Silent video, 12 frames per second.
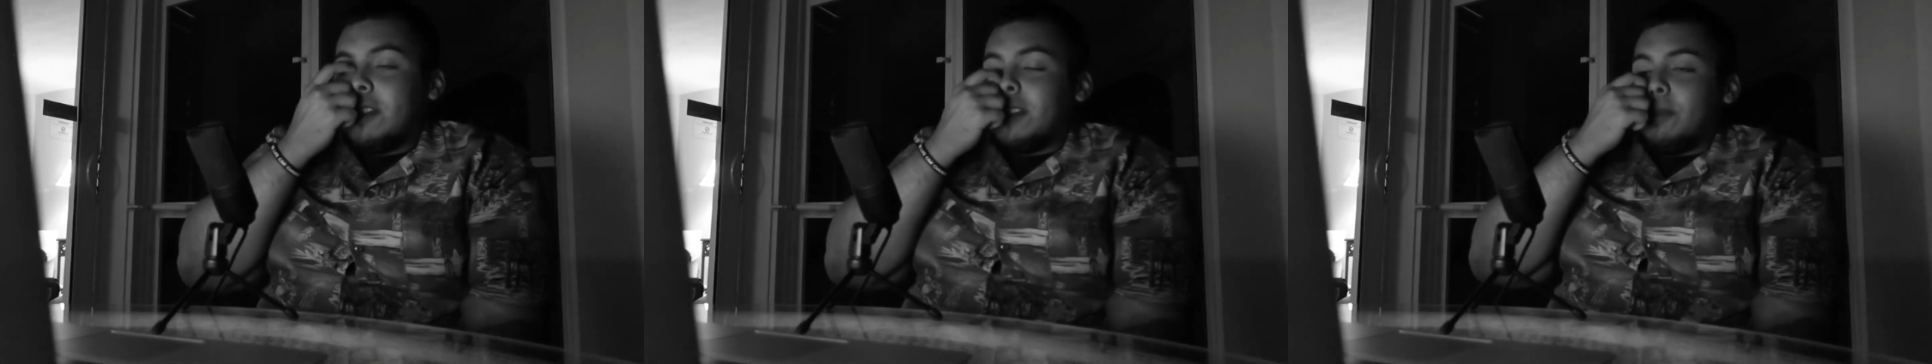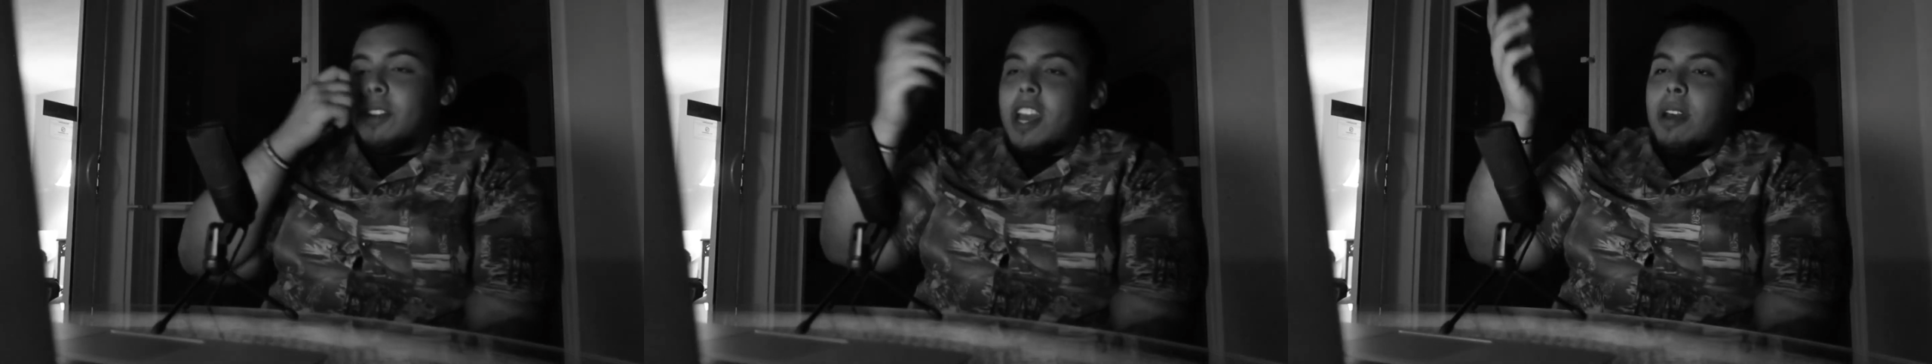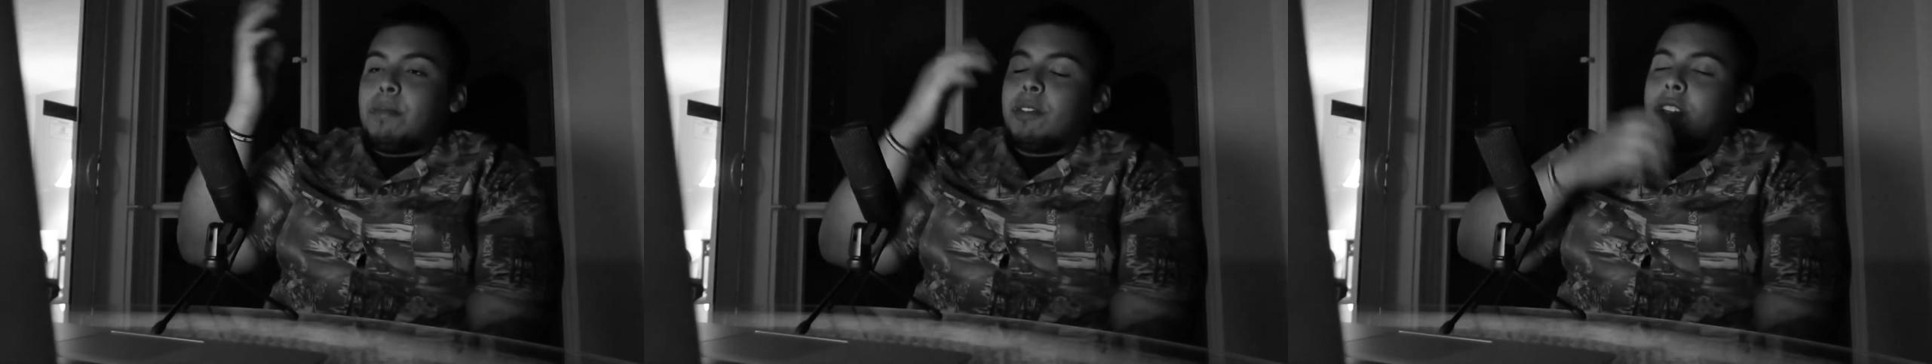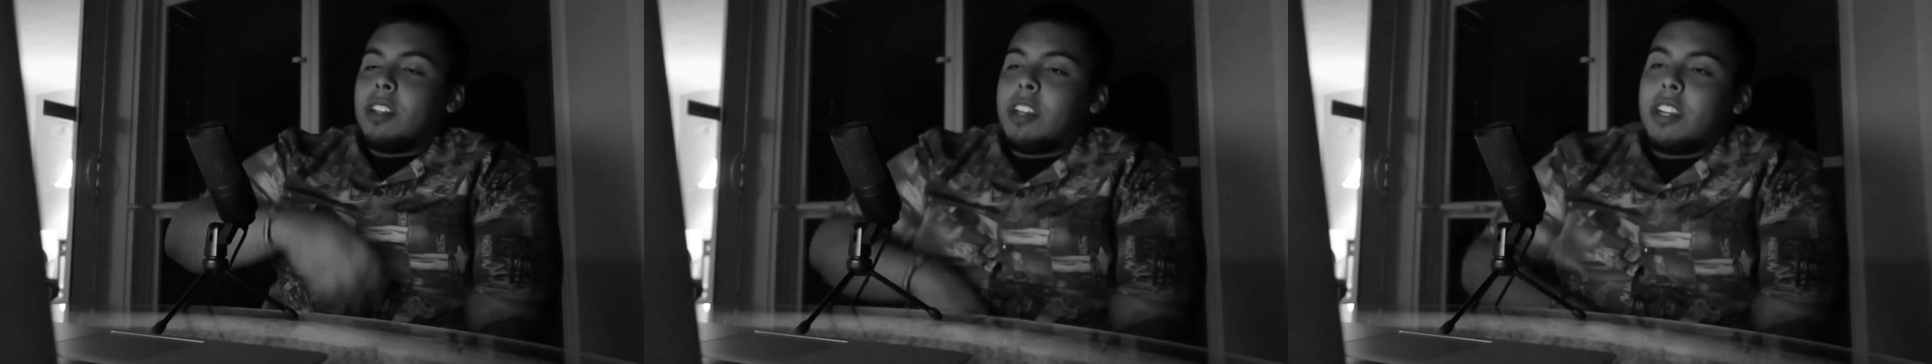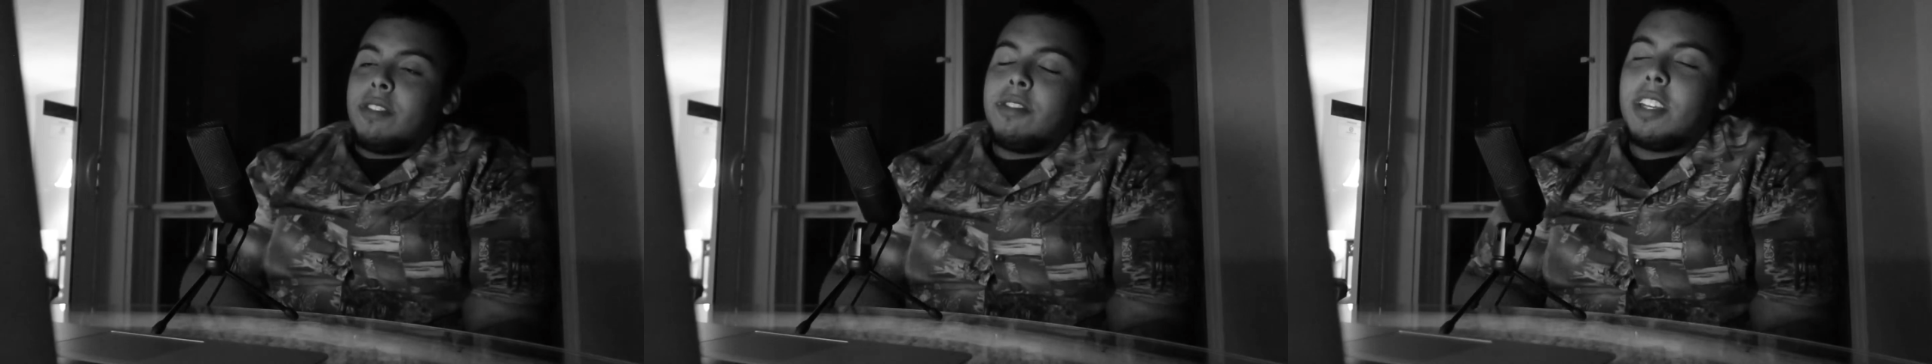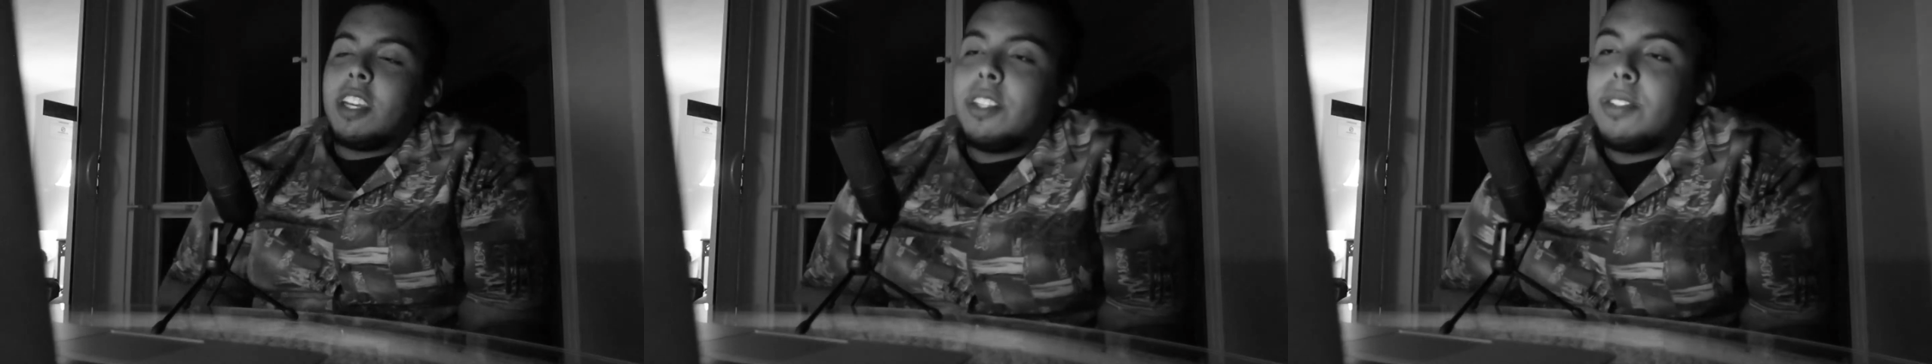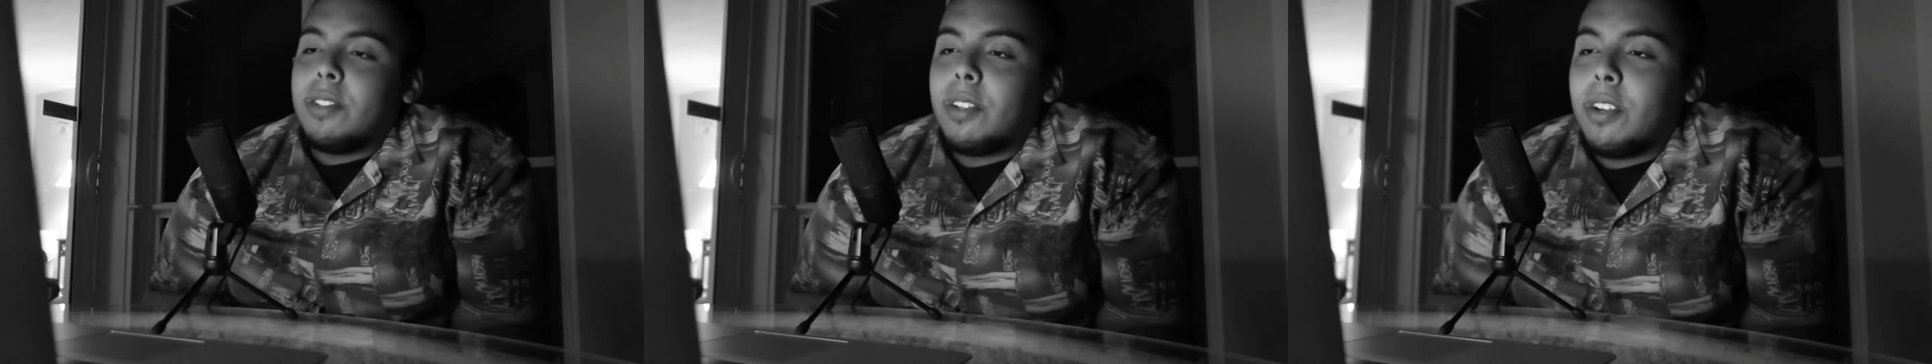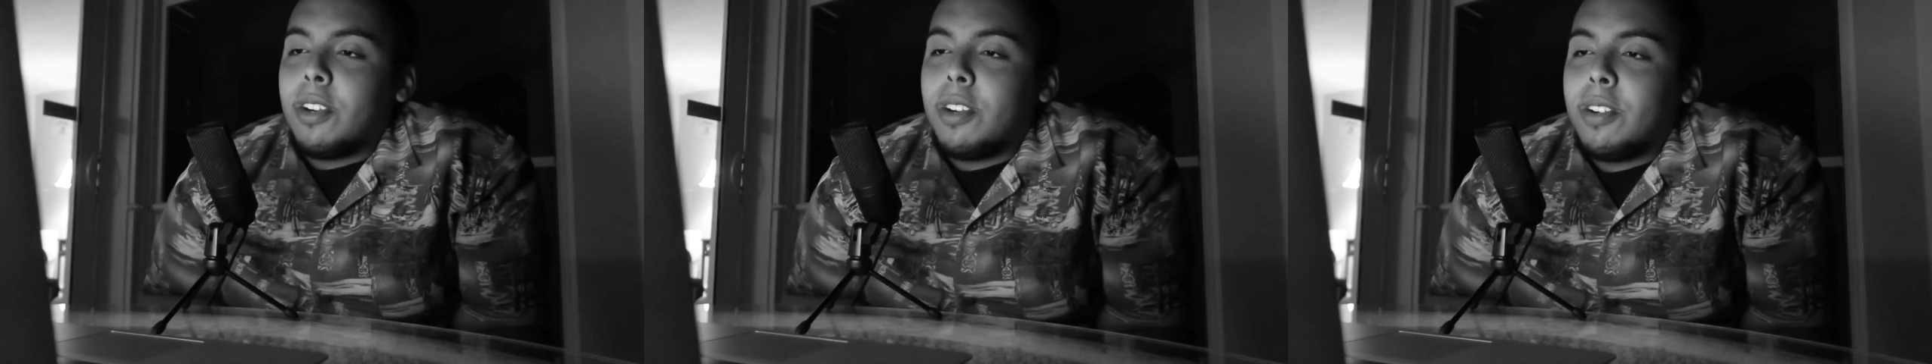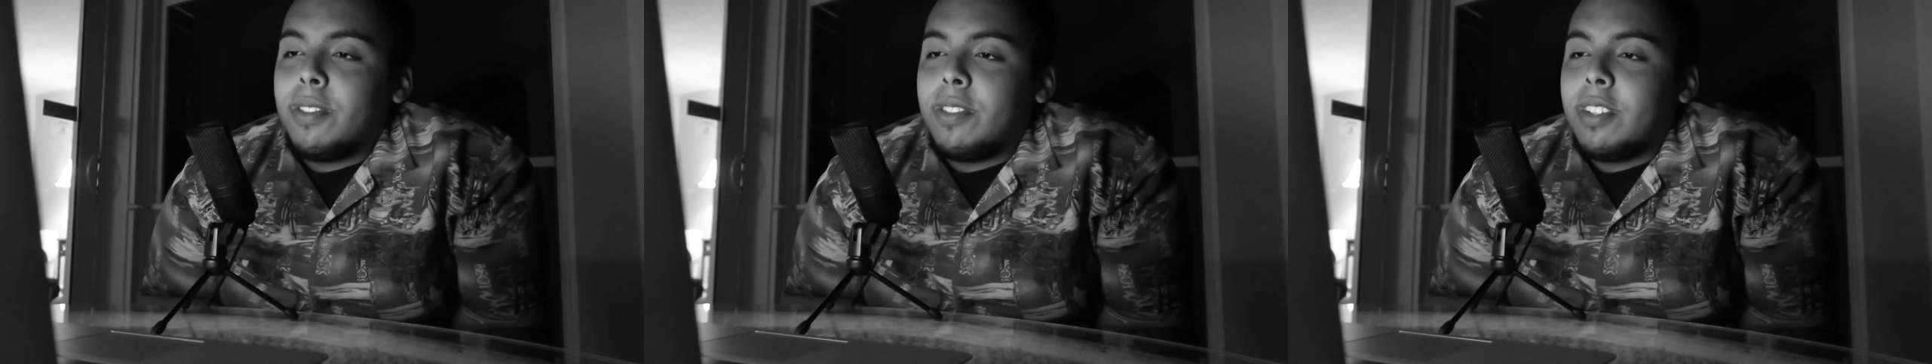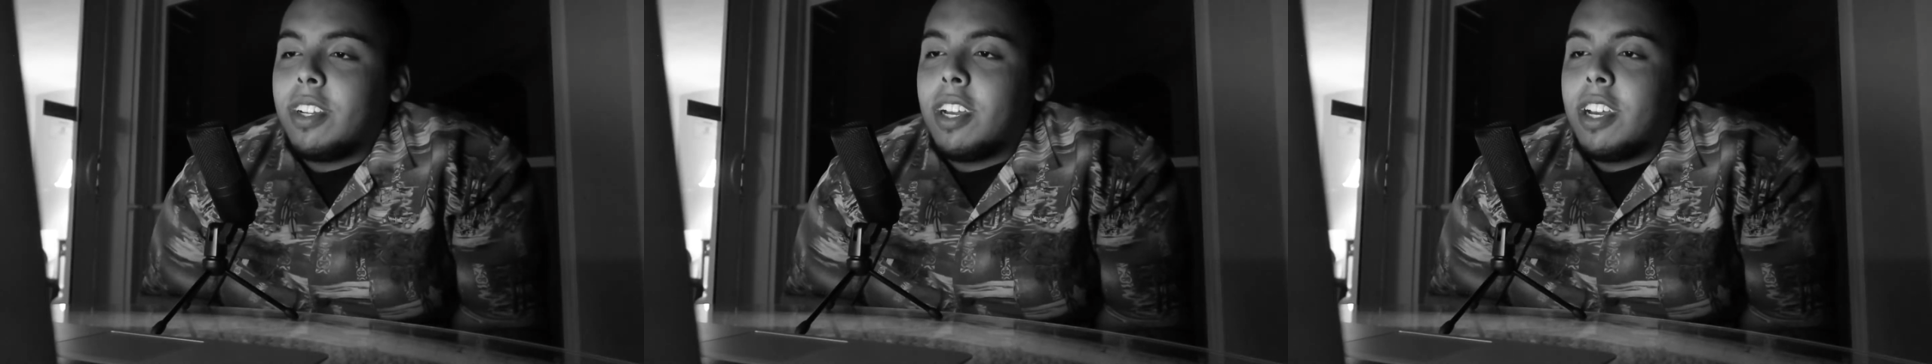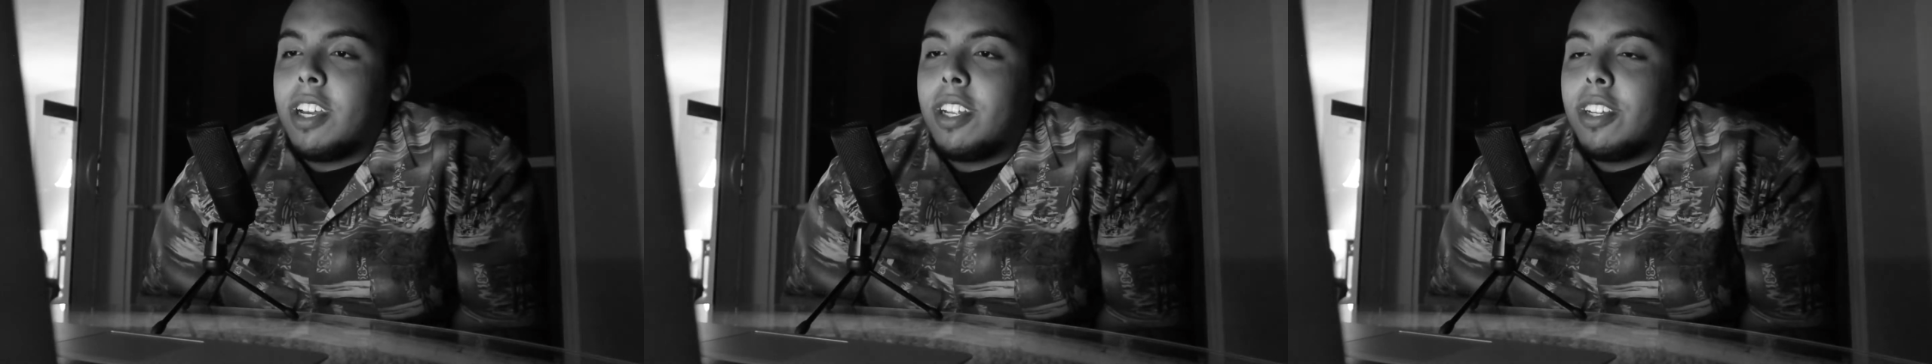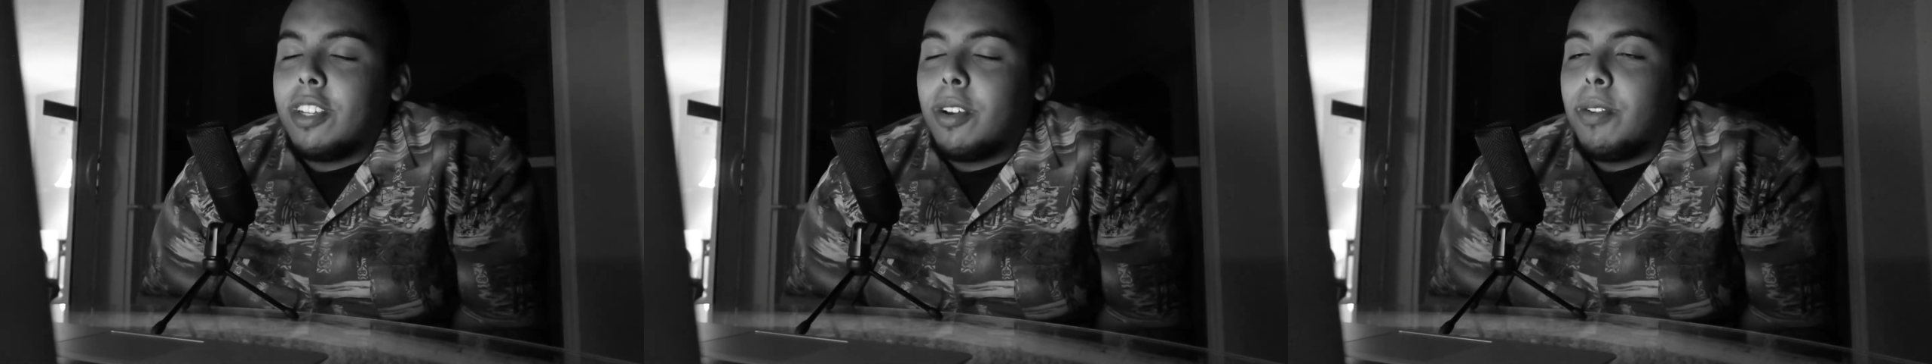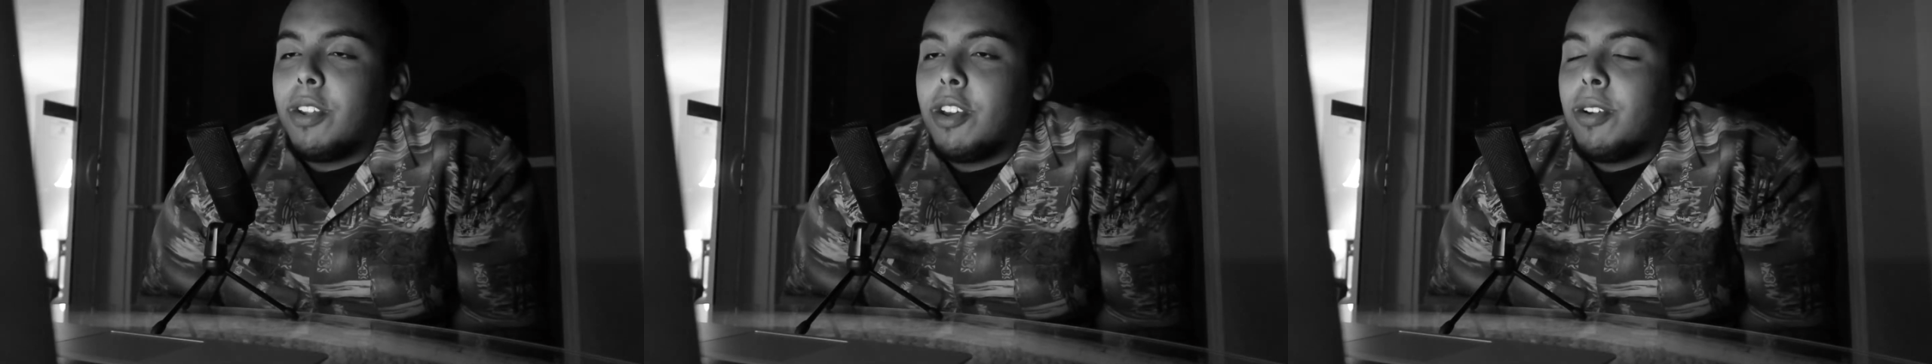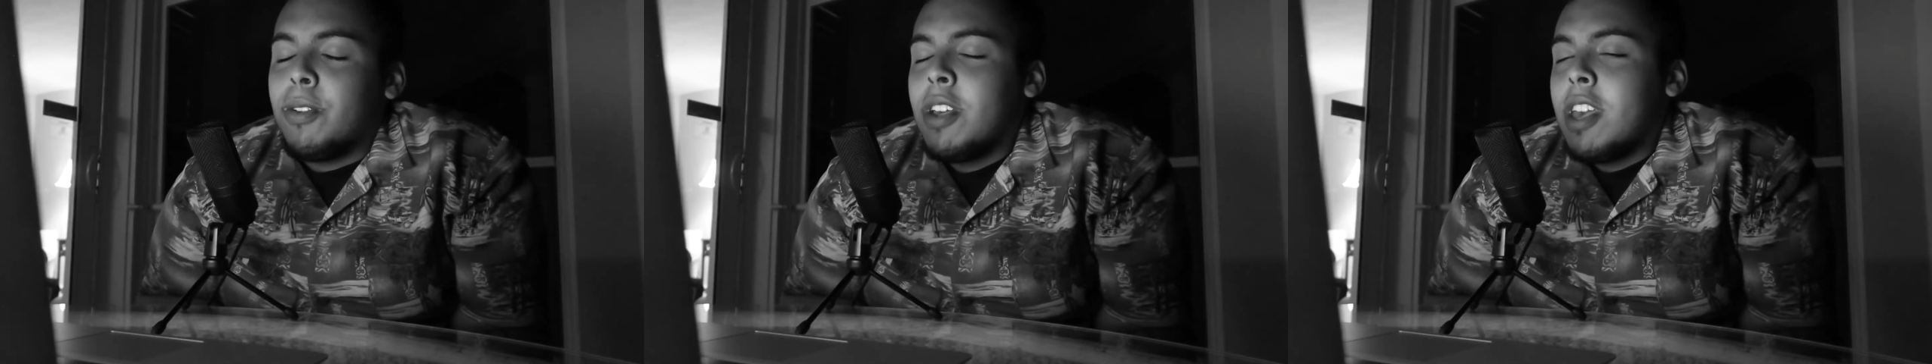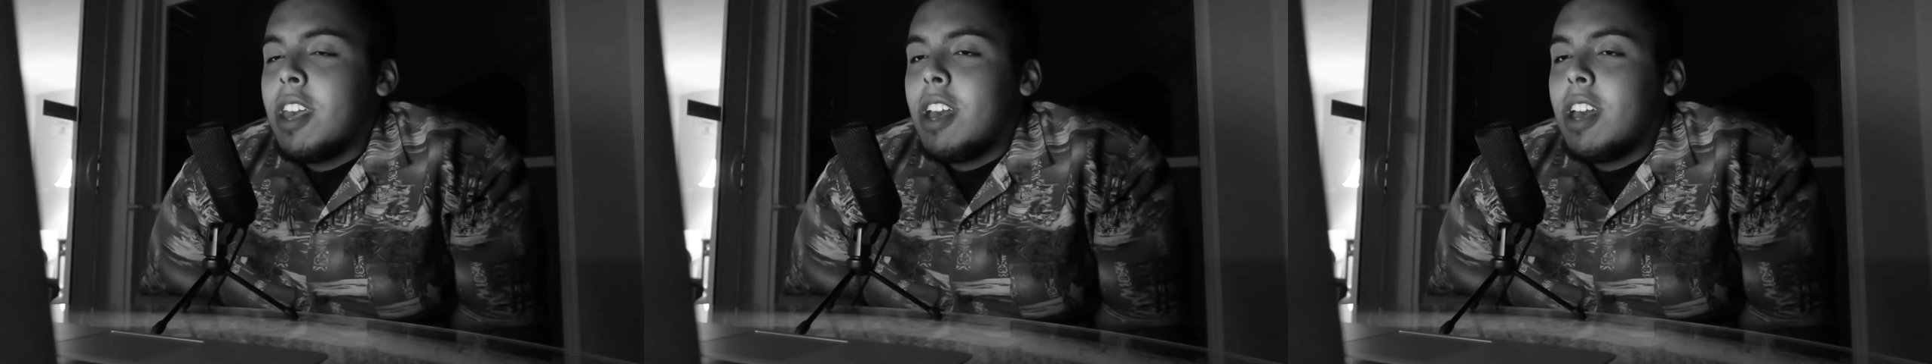Basically what happened, if you guys don't know,